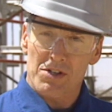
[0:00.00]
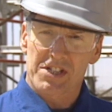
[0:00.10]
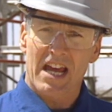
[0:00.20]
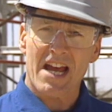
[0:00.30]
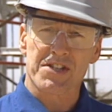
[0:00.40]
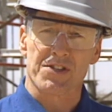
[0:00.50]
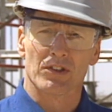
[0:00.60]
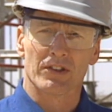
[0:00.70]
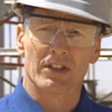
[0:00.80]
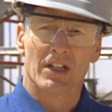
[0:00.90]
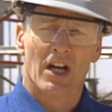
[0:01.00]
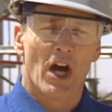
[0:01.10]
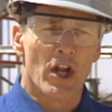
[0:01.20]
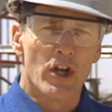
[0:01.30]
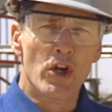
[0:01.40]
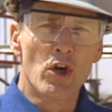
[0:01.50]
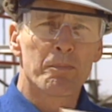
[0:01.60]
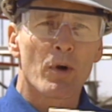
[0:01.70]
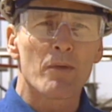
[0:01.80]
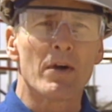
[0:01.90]
is canceled, a new
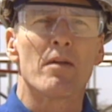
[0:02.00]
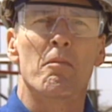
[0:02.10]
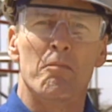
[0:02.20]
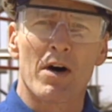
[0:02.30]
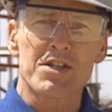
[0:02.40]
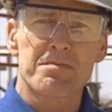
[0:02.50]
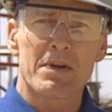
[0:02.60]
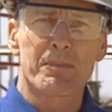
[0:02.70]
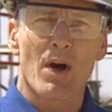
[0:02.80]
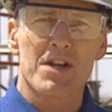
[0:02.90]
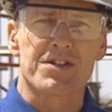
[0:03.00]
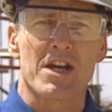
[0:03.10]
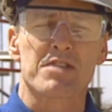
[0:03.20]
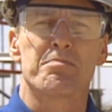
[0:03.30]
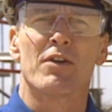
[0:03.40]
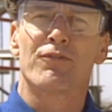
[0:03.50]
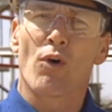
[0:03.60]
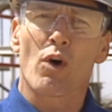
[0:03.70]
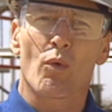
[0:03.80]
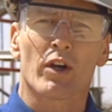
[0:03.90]
permit must be processed
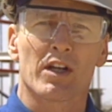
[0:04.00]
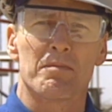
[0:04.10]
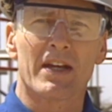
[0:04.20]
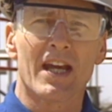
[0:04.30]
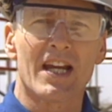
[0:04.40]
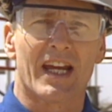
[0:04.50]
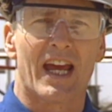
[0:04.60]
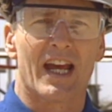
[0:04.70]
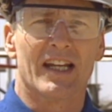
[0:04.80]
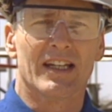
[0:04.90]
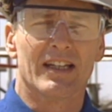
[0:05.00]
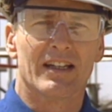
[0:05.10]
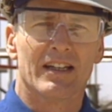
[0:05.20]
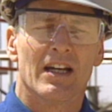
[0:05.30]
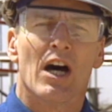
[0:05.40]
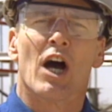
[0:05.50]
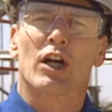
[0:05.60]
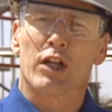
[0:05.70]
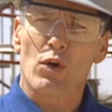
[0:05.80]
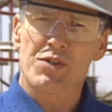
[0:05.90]
before work can begin again a
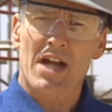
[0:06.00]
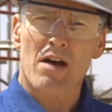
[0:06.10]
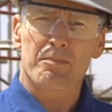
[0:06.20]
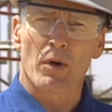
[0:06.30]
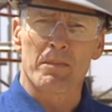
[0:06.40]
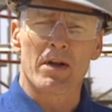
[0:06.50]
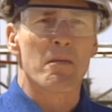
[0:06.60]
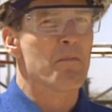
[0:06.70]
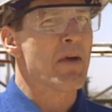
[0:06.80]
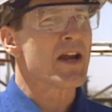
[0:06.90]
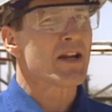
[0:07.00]
closed out permit may